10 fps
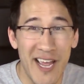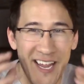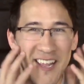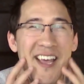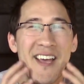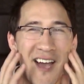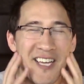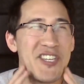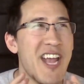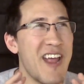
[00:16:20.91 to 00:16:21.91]
And
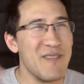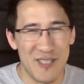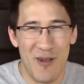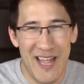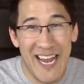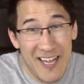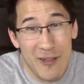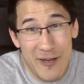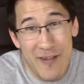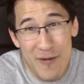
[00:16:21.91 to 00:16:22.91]
I shaved, so like I
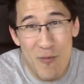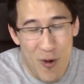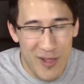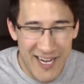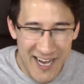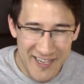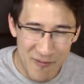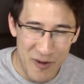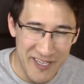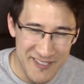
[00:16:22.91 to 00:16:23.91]
look even more like I
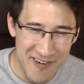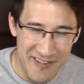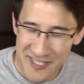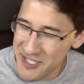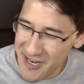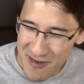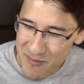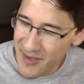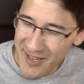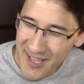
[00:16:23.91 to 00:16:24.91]
did when I started the channel,
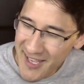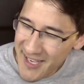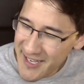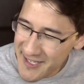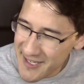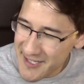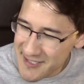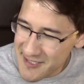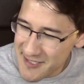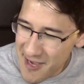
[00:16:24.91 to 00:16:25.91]
but it,
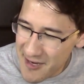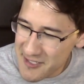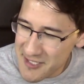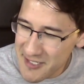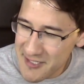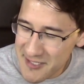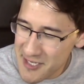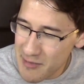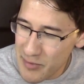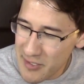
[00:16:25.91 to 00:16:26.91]
it's astonishing to
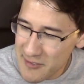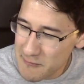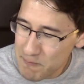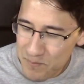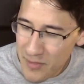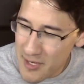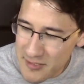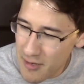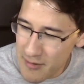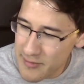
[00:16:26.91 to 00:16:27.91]
see because I
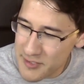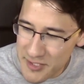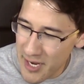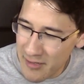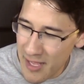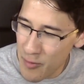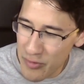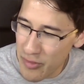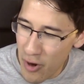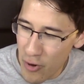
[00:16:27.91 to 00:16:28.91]
started this channel out
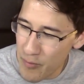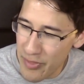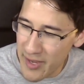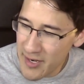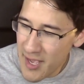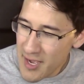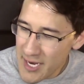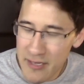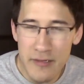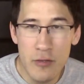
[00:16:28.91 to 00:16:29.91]
with the hope that
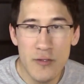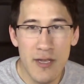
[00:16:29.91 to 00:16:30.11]
I could do